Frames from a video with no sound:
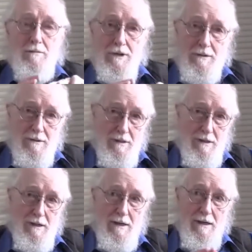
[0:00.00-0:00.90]
But,
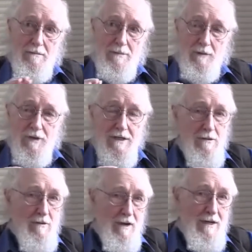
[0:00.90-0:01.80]
uh, but we
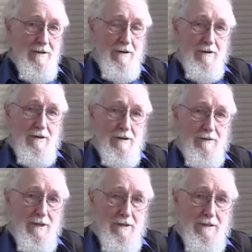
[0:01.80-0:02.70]
do honor
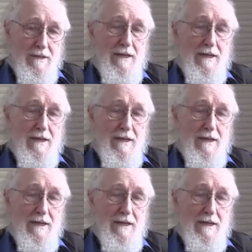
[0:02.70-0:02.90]
that mm -hmm.